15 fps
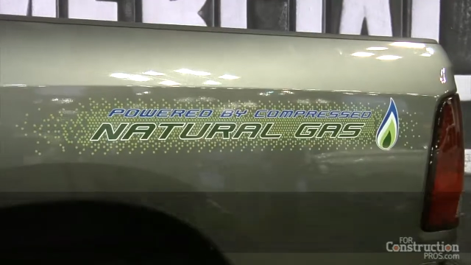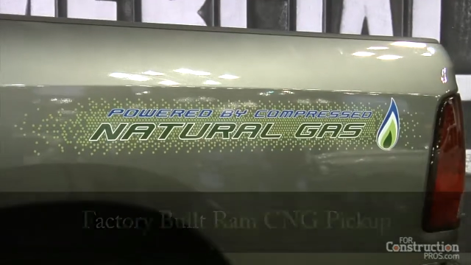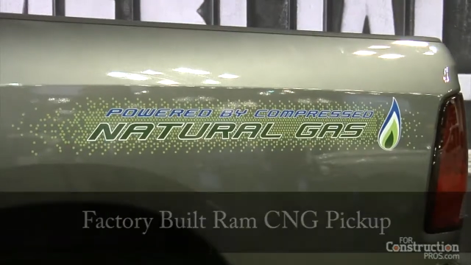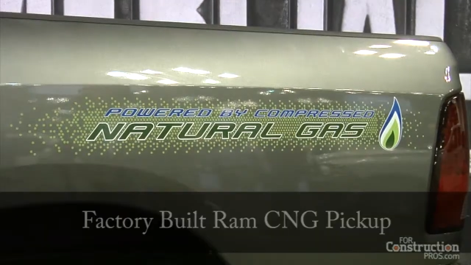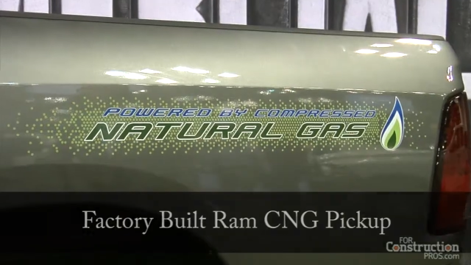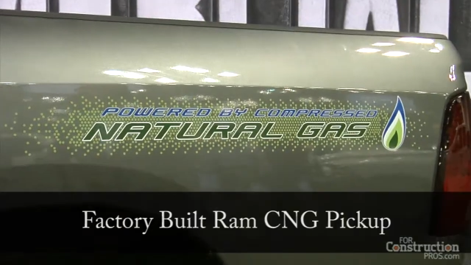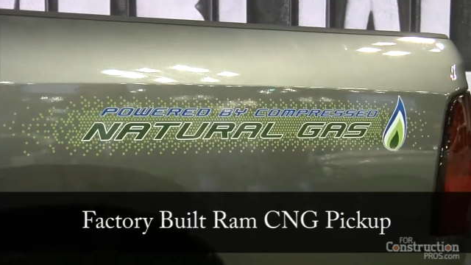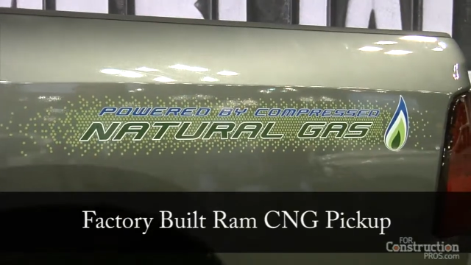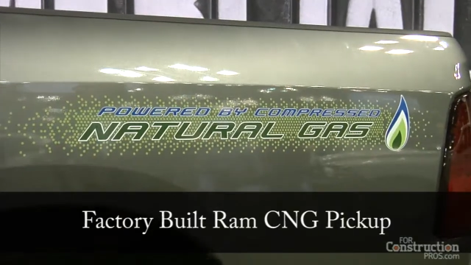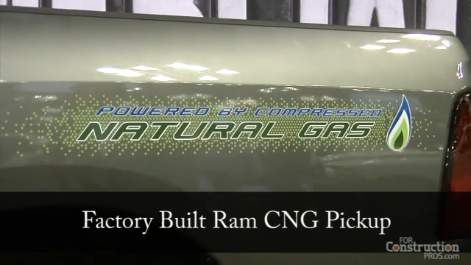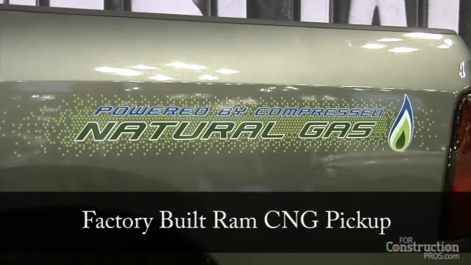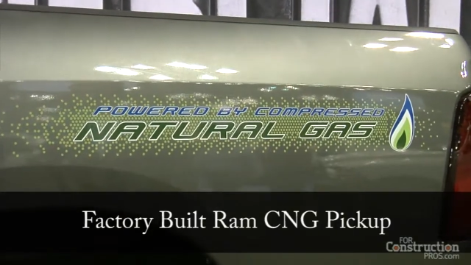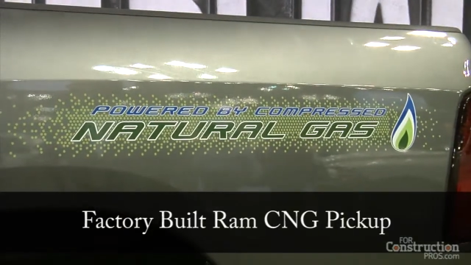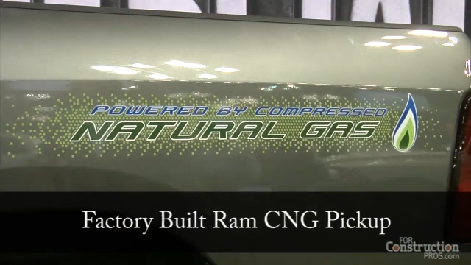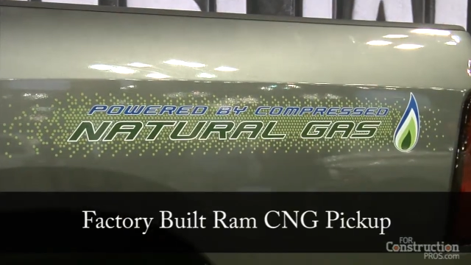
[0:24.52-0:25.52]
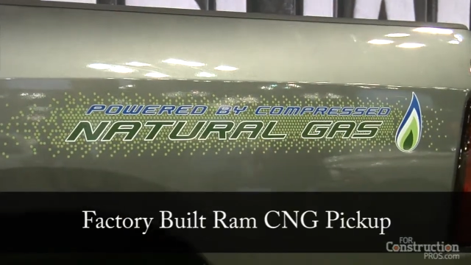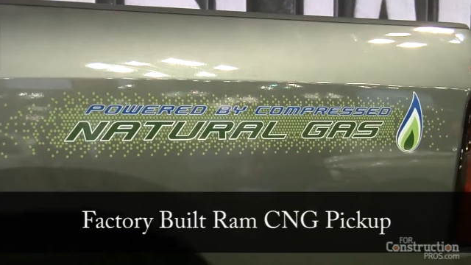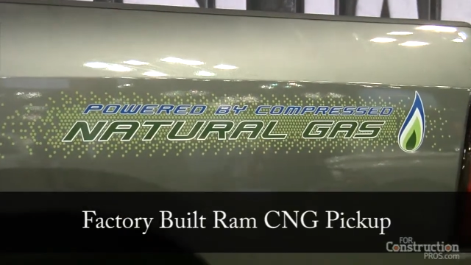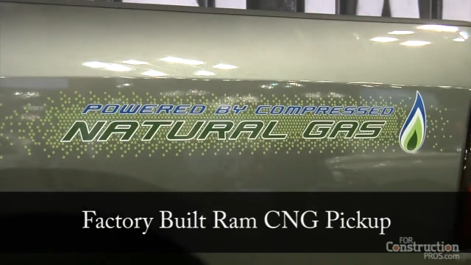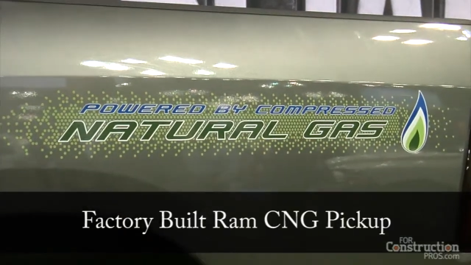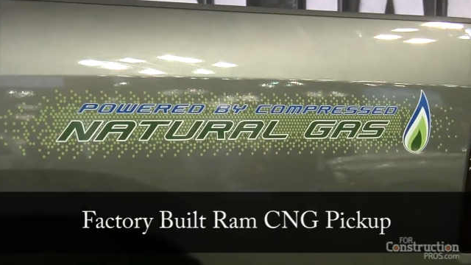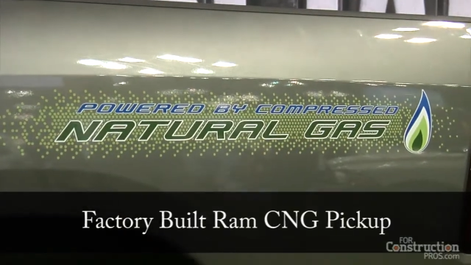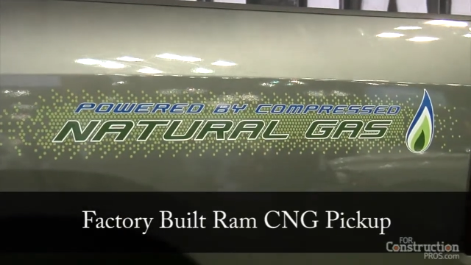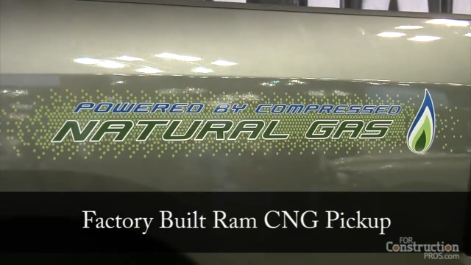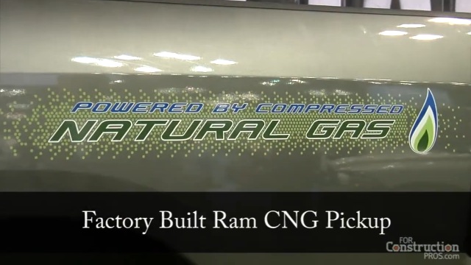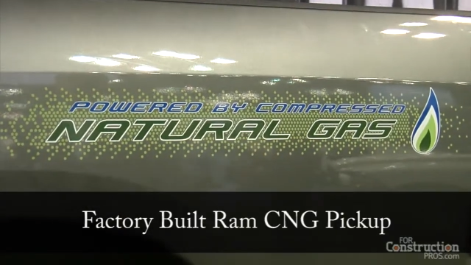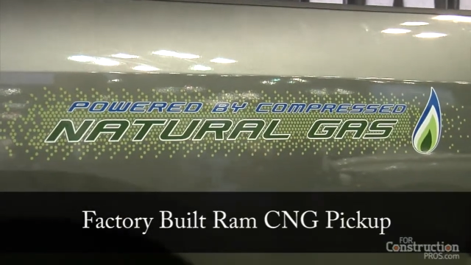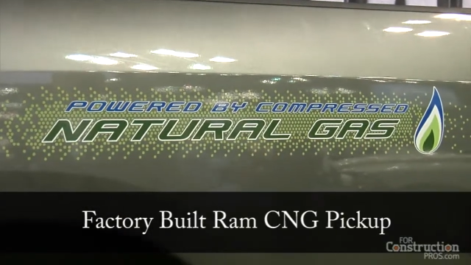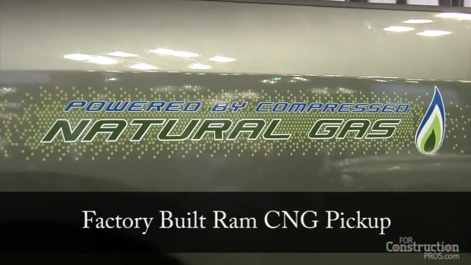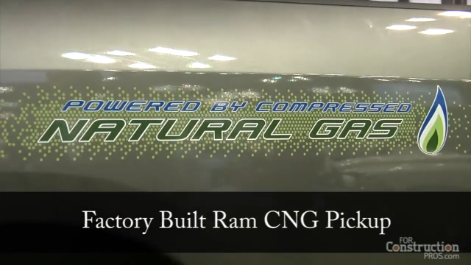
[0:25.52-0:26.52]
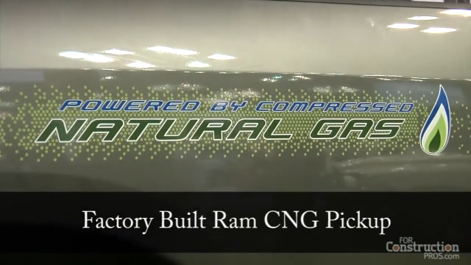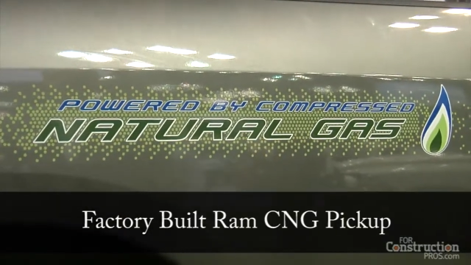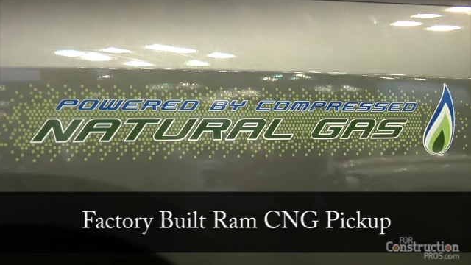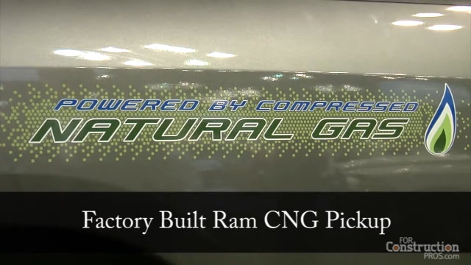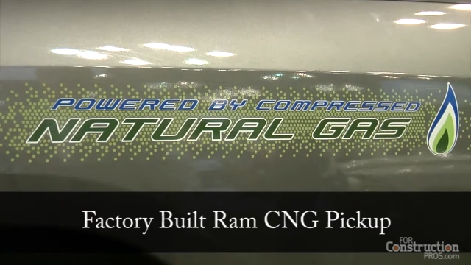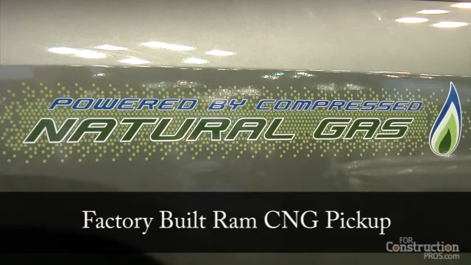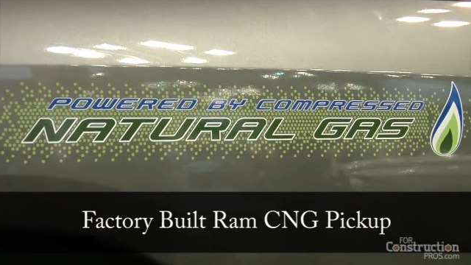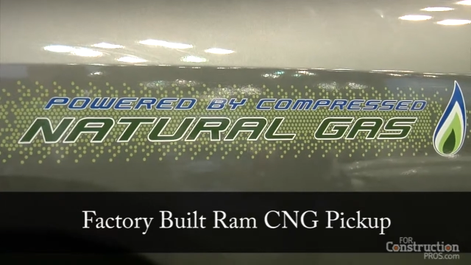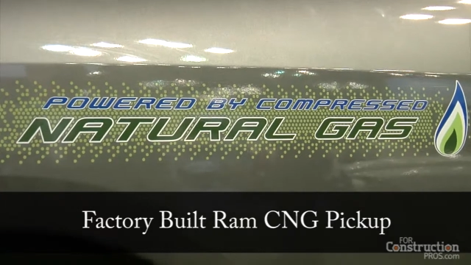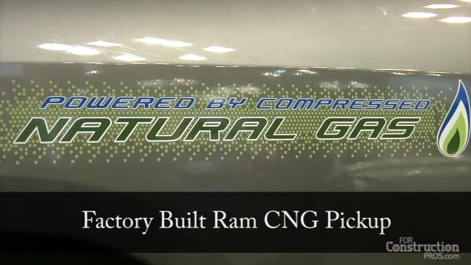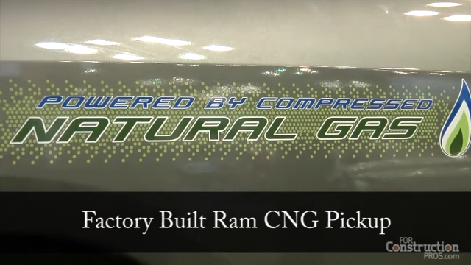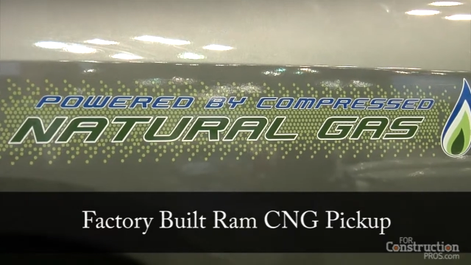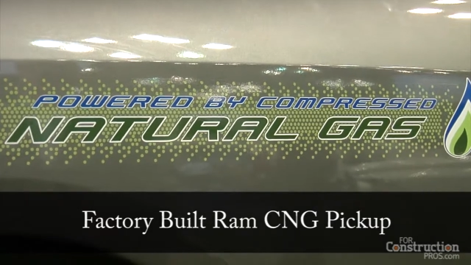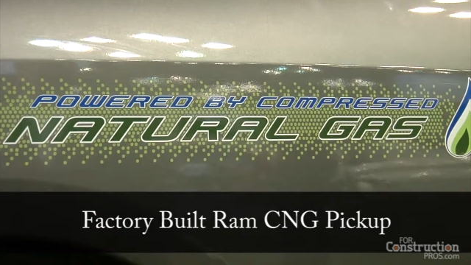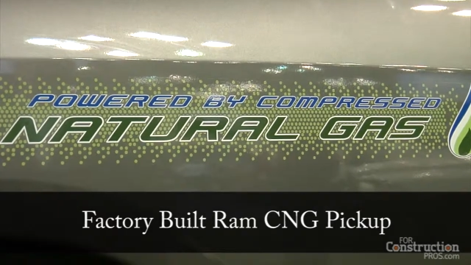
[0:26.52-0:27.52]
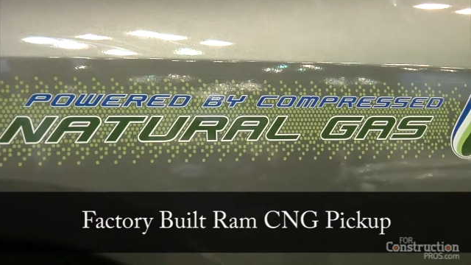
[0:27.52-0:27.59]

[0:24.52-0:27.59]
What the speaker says: No face is visible, so there are no lips to read.